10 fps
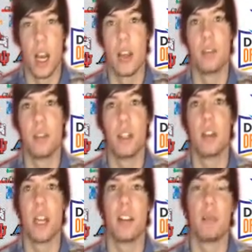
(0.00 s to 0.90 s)
I
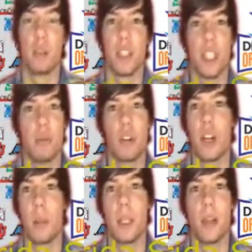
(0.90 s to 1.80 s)
feel like Florida State will
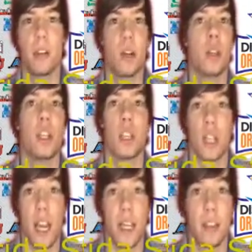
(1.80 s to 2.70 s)
come in here. They are the
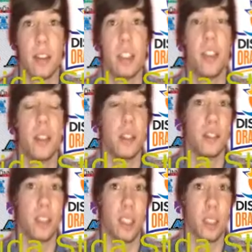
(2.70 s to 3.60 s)
Goliath to
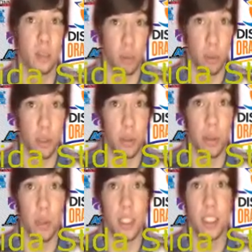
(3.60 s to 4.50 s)
the Northern
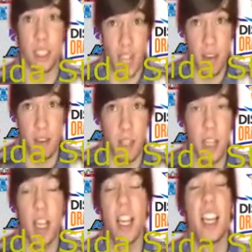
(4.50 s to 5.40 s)
Illinois'
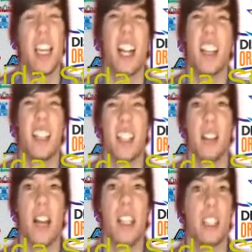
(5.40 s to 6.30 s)
David, and I think
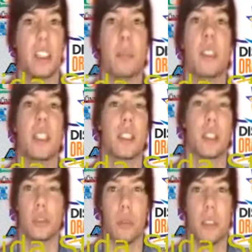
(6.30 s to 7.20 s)
Goliath just completely
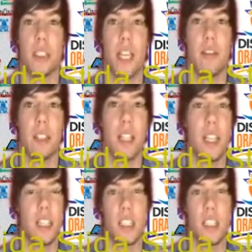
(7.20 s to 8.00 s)
destroys David.